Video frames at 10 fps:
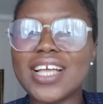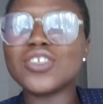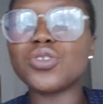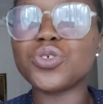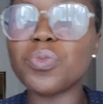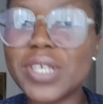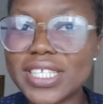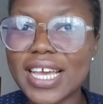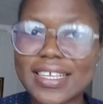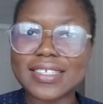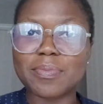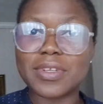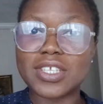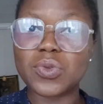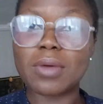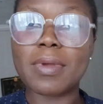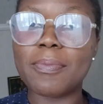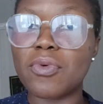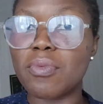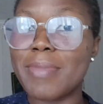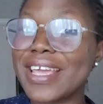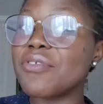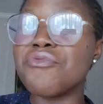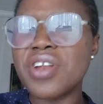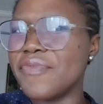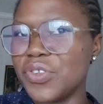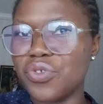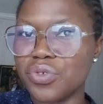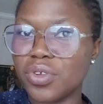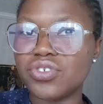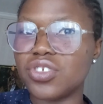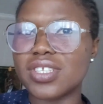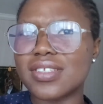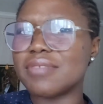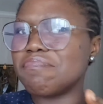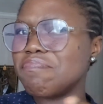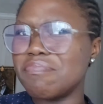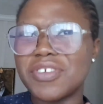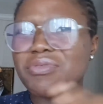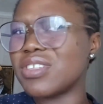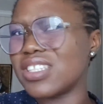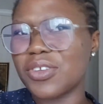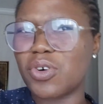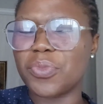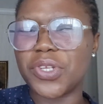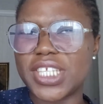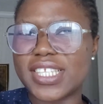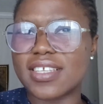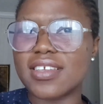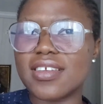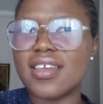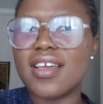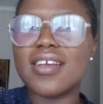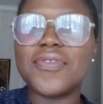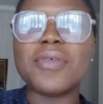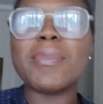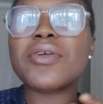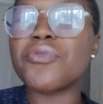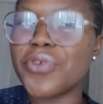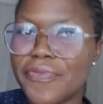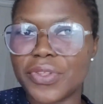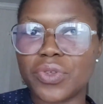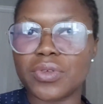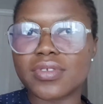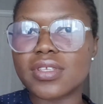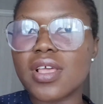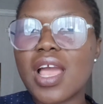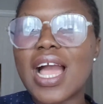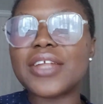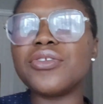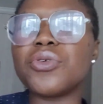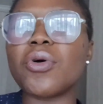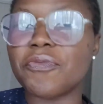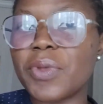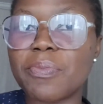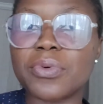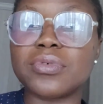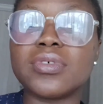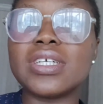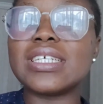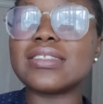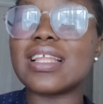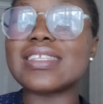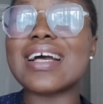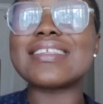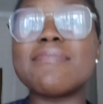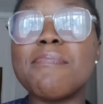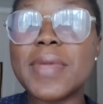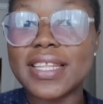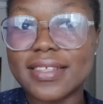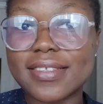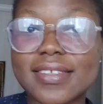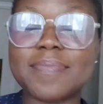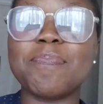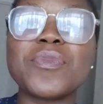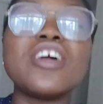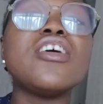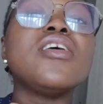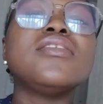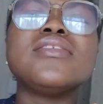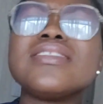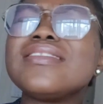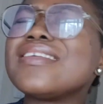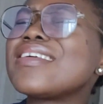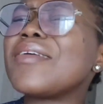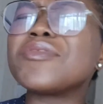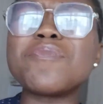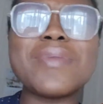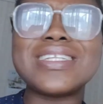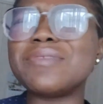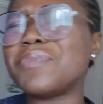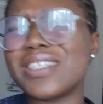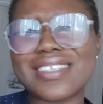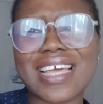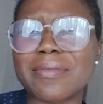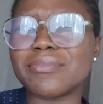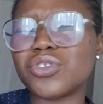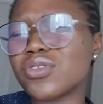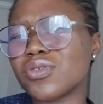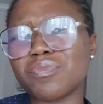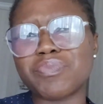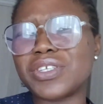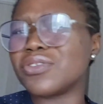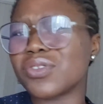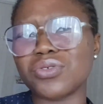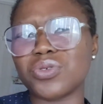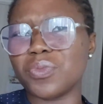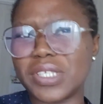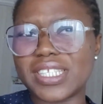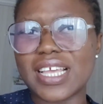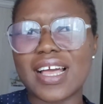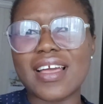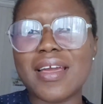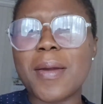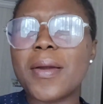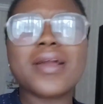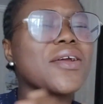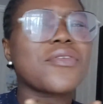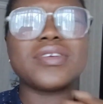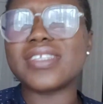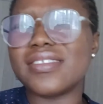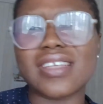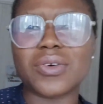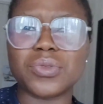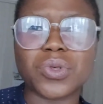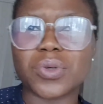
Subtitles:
social media is a place where people make revenue, not just creating a community. They make revenues. I know of people that has made it big time just being on social media, creating their own